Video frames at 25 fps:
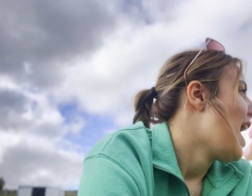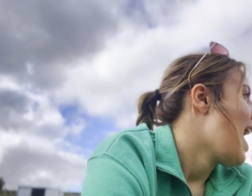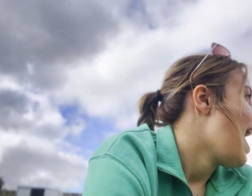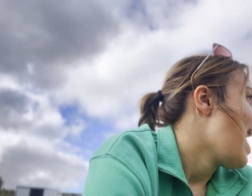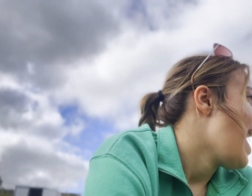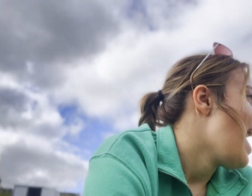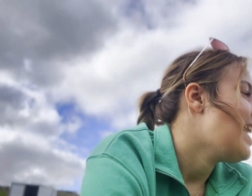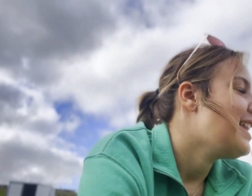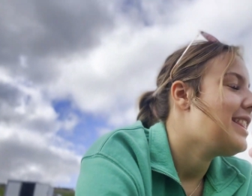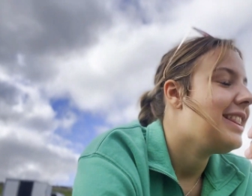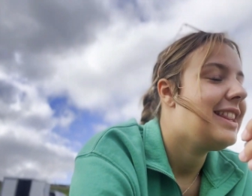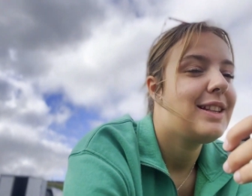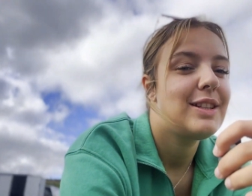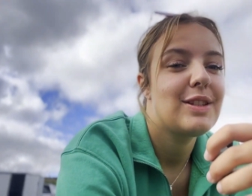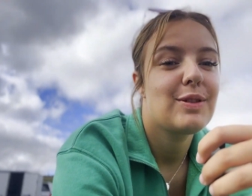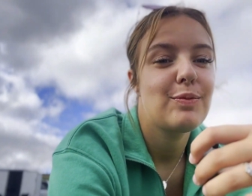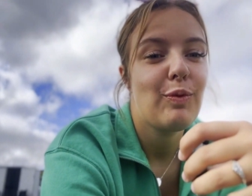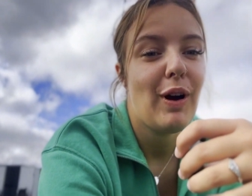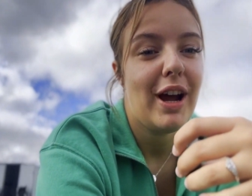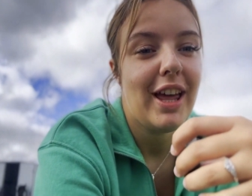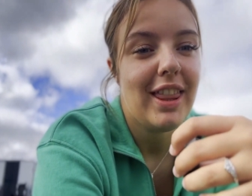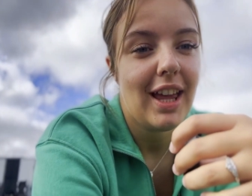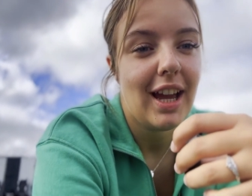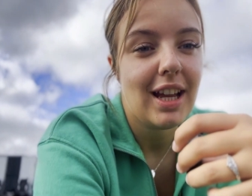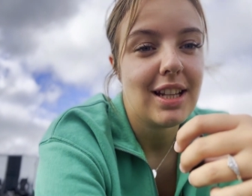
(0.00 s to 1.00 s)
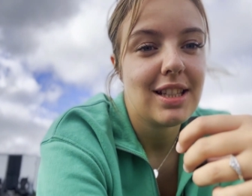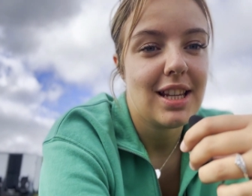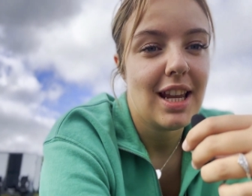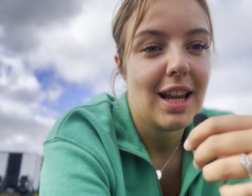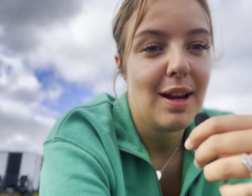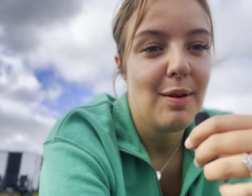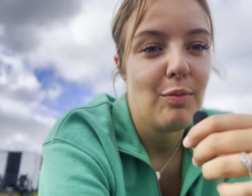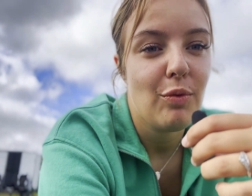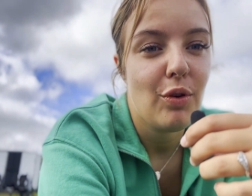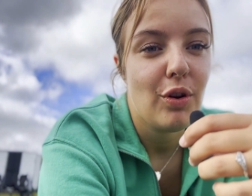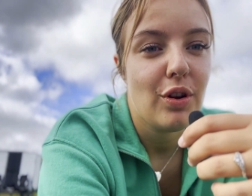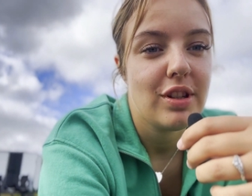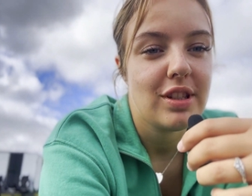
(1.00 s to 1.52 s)
and where that
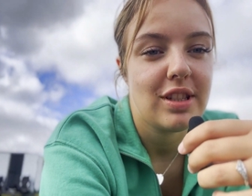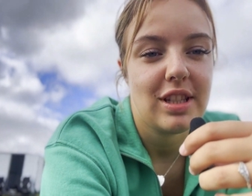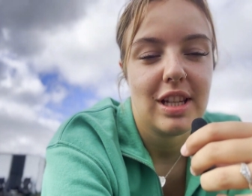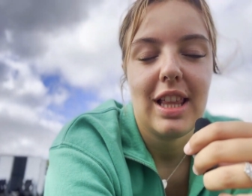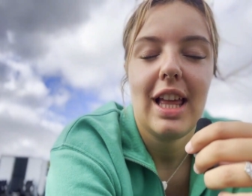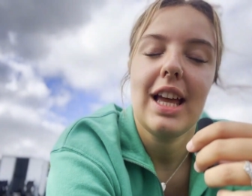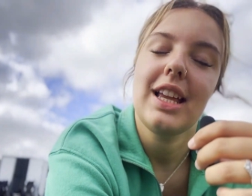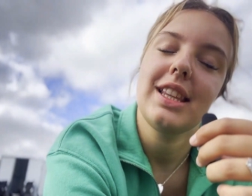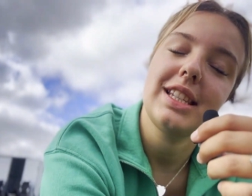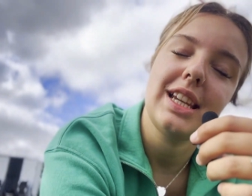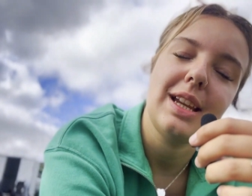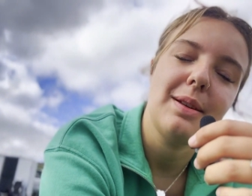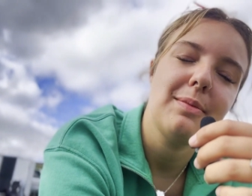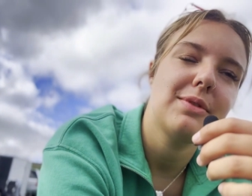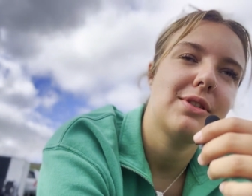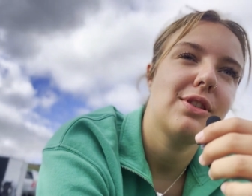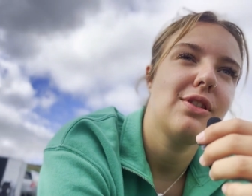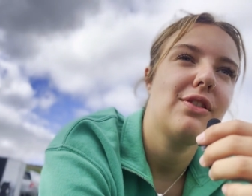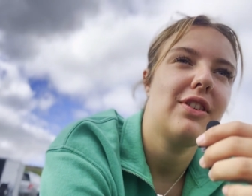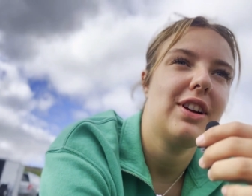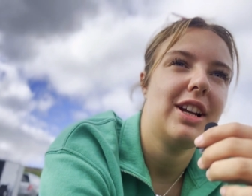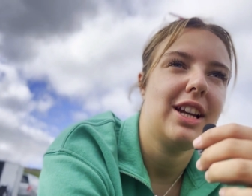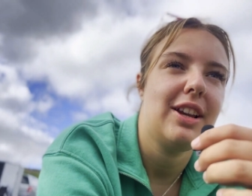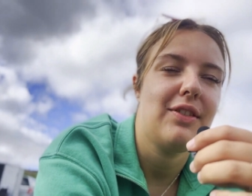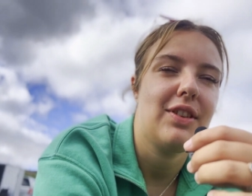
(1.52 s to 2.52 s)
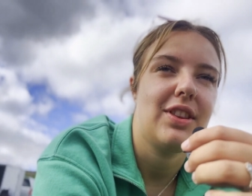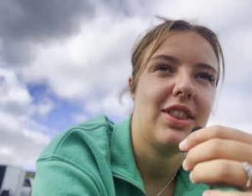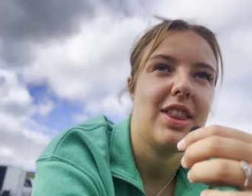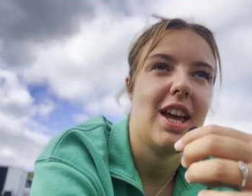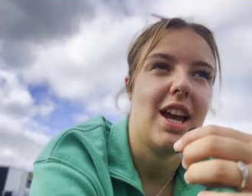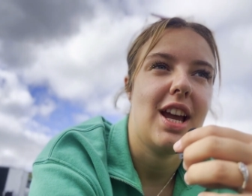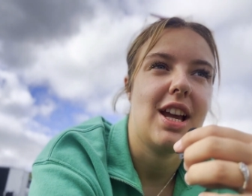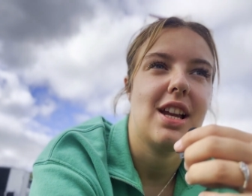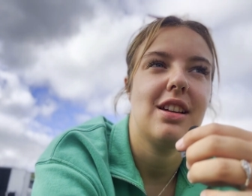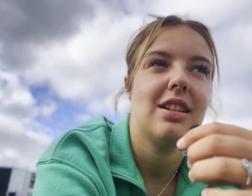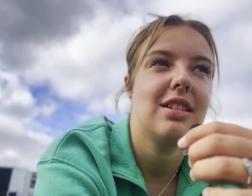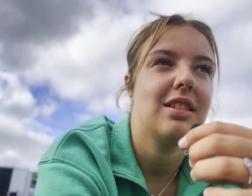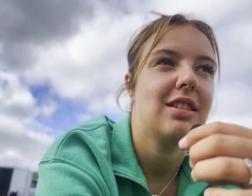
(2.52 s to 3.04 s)
team was, so that team's lorry and
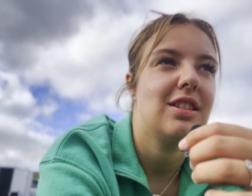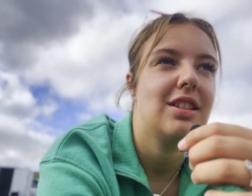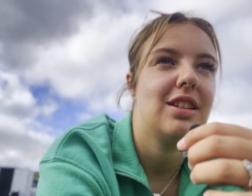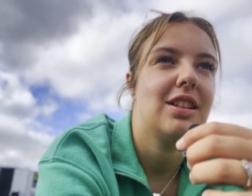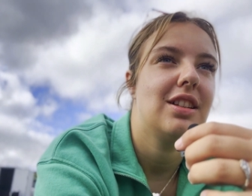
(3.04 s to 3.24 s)
everything.